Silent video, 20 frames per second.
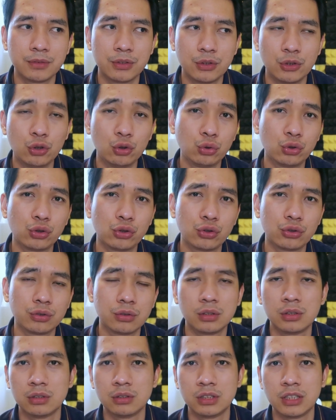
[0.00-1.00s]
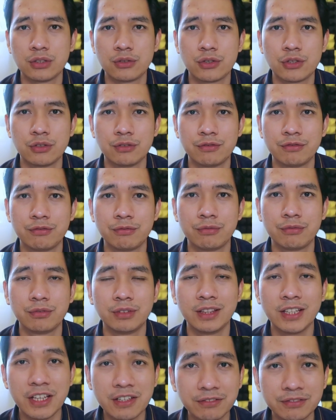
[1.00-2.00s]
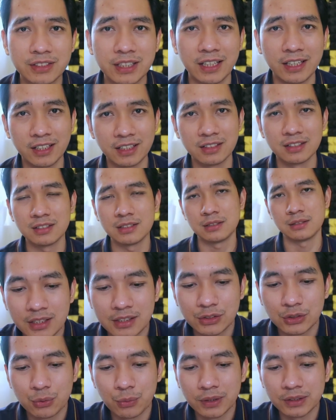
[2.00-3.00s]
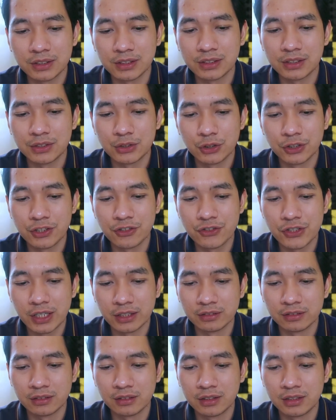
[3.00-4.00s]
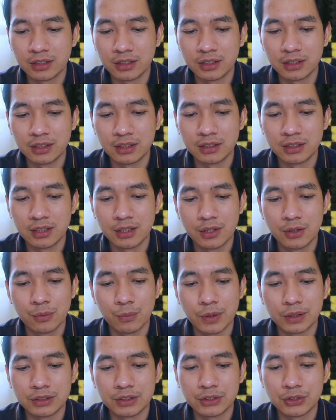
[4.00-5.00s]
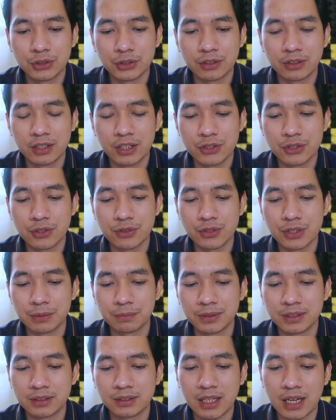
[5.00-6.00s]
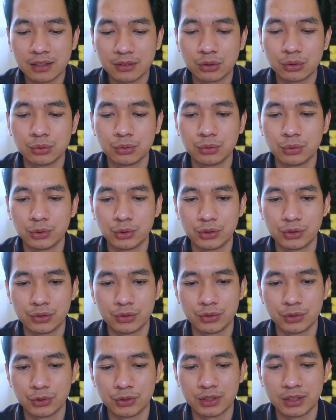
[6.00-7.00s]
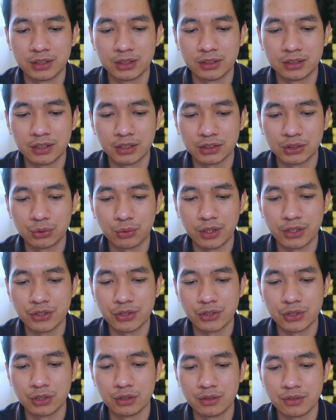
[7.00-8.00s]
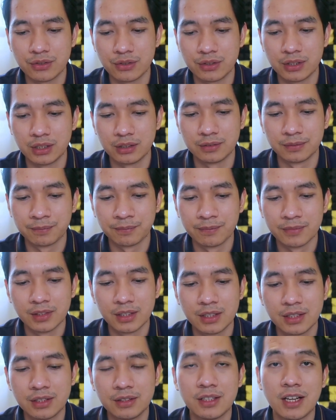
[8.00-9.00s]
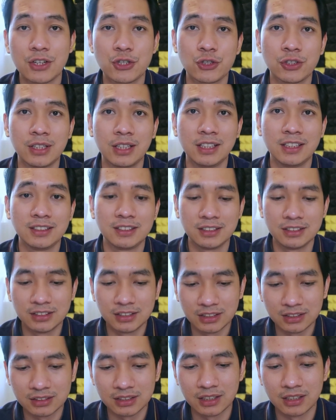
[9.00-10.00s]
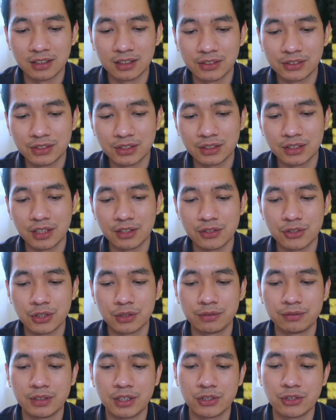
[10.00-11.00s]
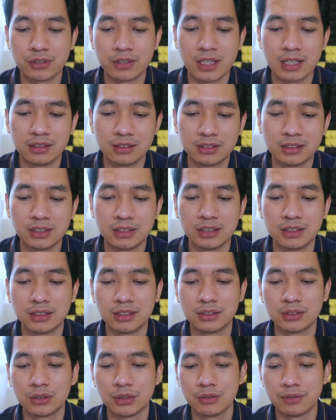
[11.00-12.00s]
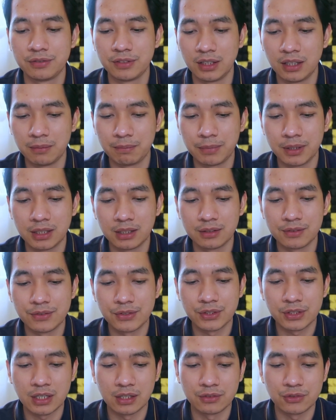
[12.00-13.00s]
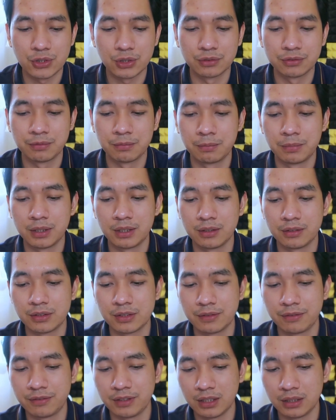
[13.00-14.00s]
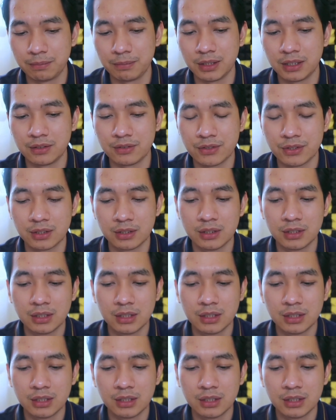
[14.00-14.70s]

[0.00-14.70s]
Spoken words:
used, that you've lived in. Yeah. So what is your gender? What is your relationship status? Those are the next questions. Then nationality details, country of nationality, so Philippines, country of birth, Philippines.